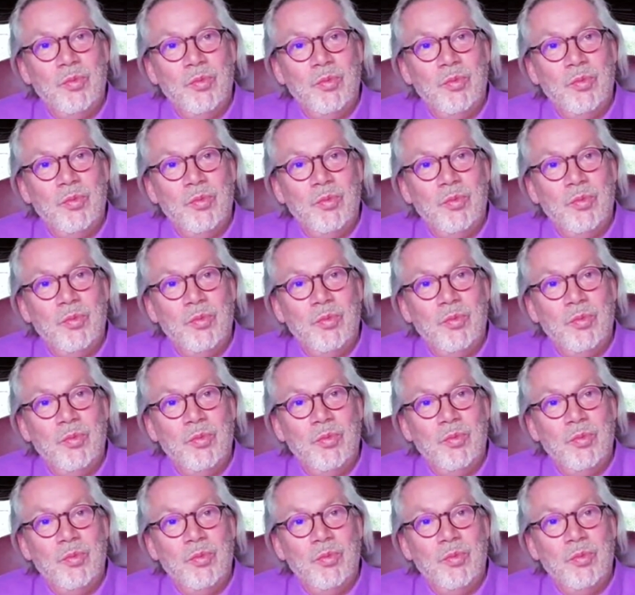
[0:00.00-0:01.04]
if you
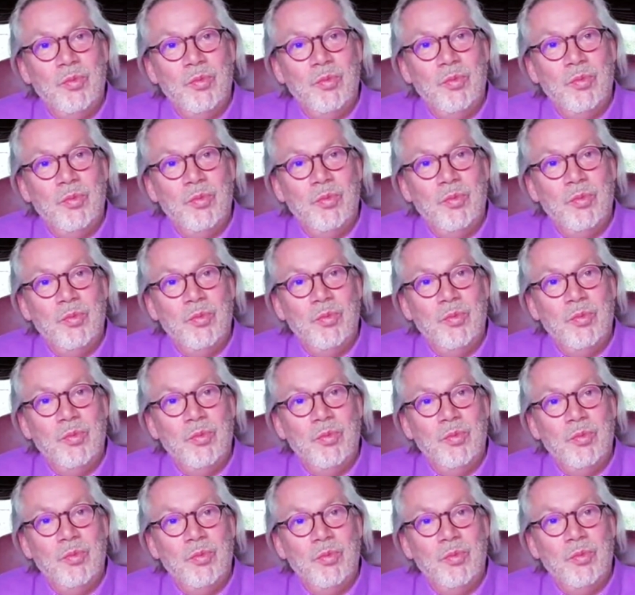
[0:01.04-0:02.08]
if you've got how
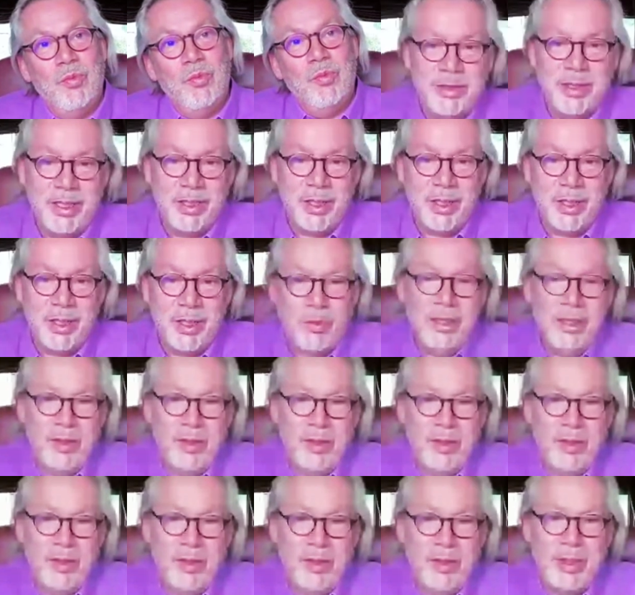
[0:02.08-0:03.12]
can we
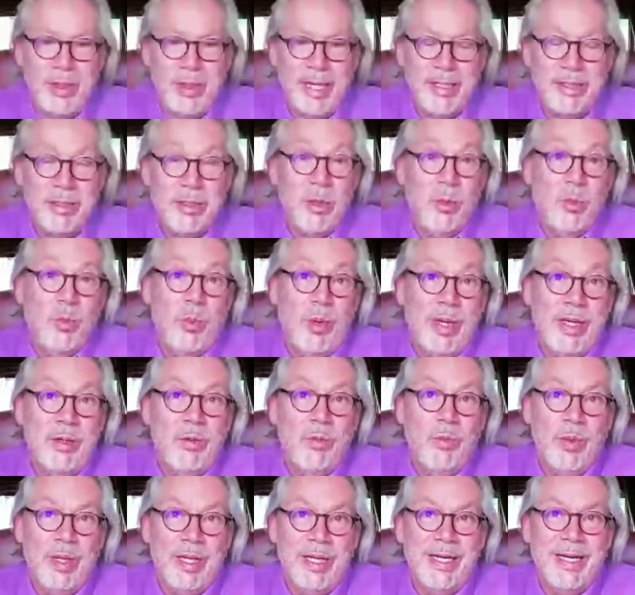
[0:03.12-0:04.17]
create a
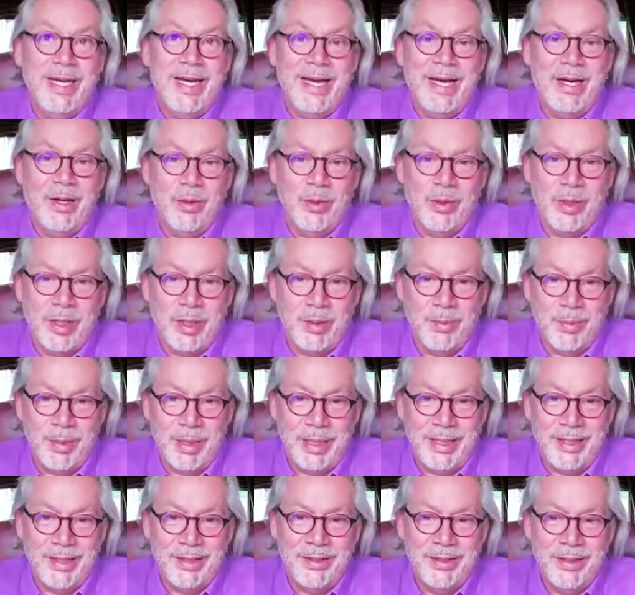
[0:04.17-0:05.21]
win-win outcome
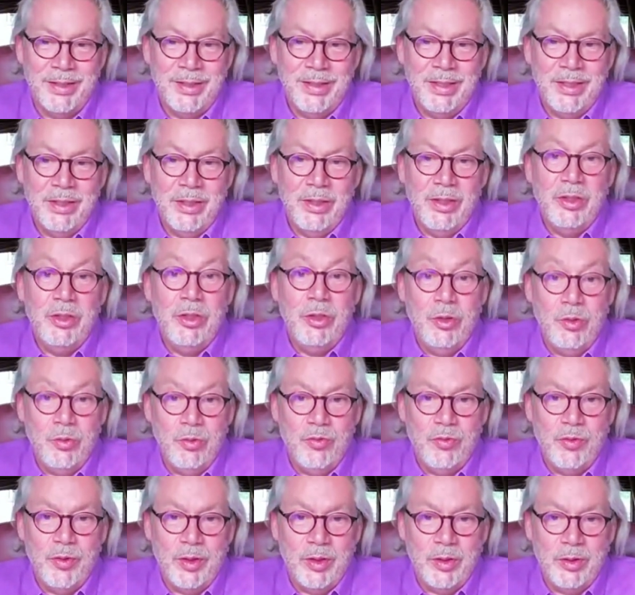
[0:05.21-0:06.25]
here? You
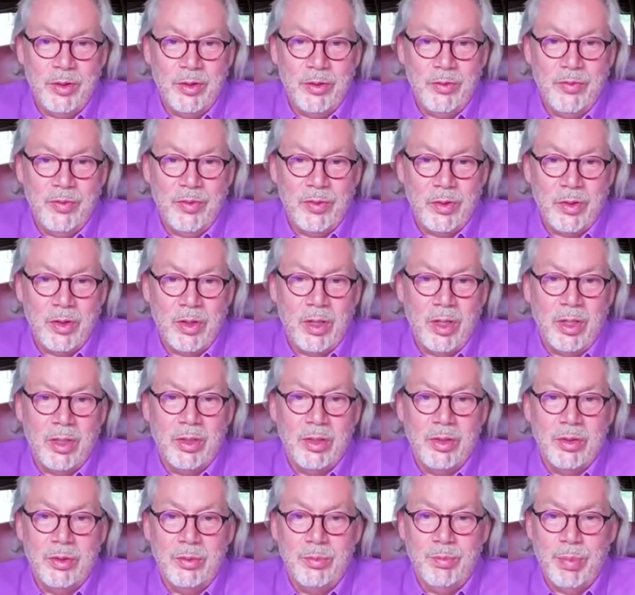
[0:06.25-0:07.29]
feel you've got a
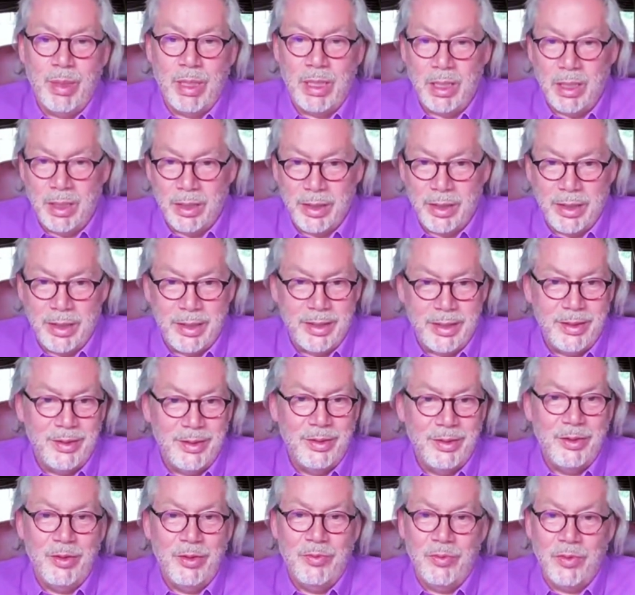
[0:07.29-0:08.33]
good
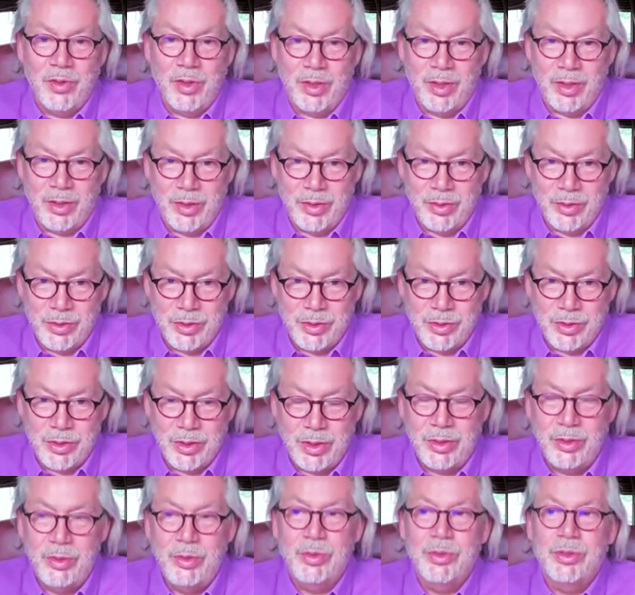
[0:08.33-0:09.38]
bargain, you've got a good
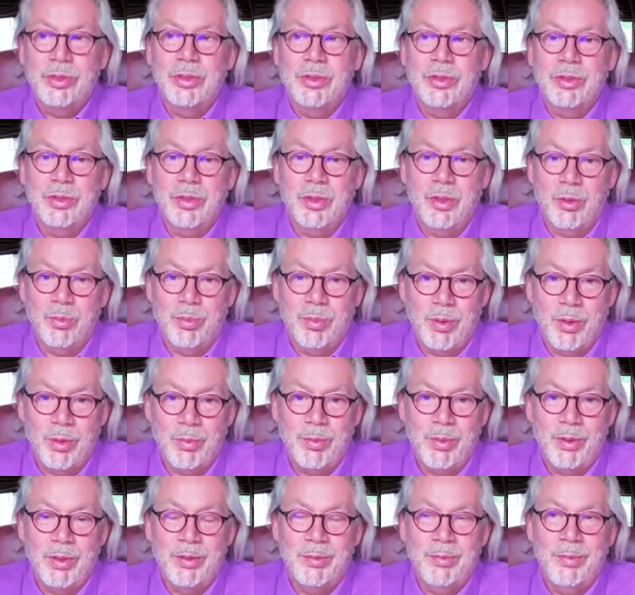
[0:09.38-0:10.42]
solution to your
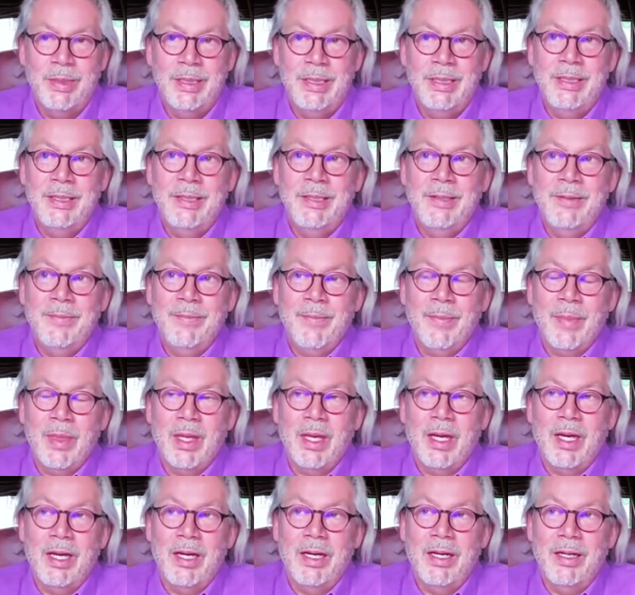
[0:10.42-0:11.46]
problem,
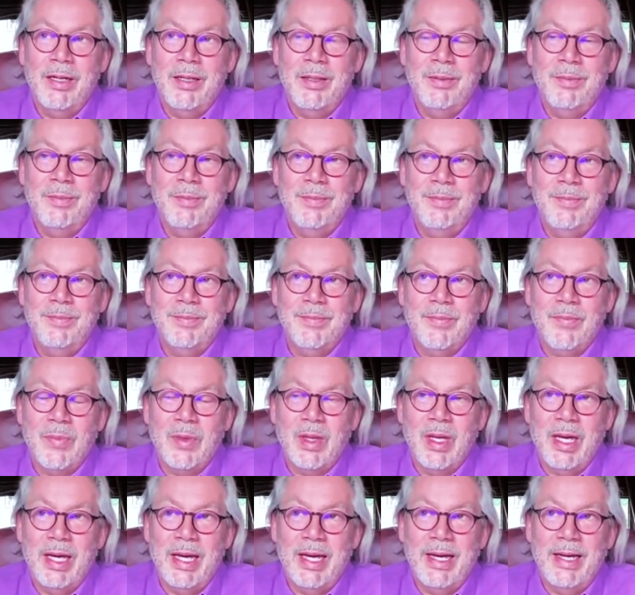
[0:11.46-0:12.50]
um,
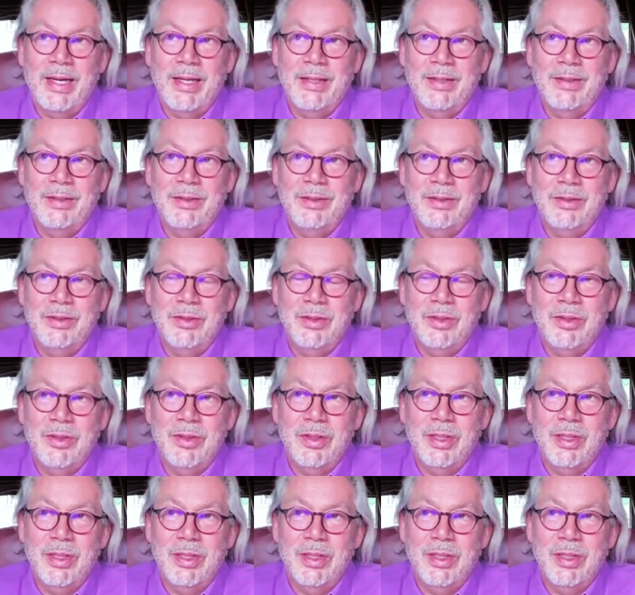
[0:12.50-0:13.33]
and